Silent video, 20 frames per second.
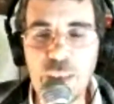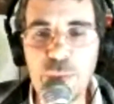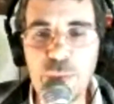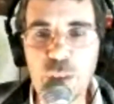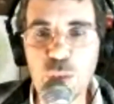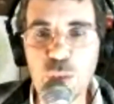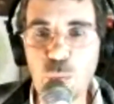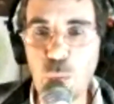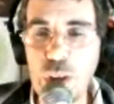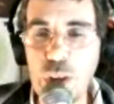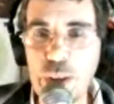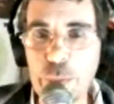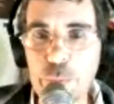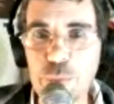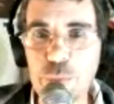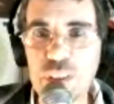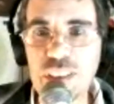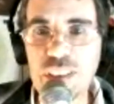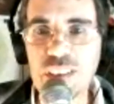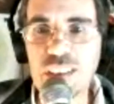
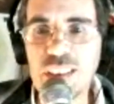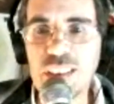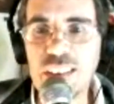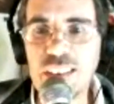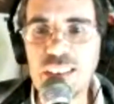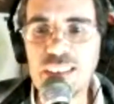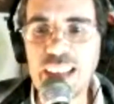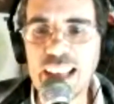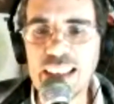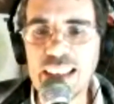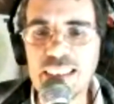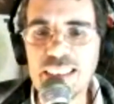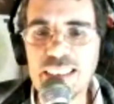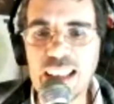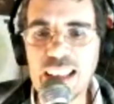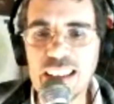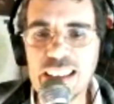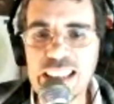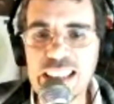WIMPs that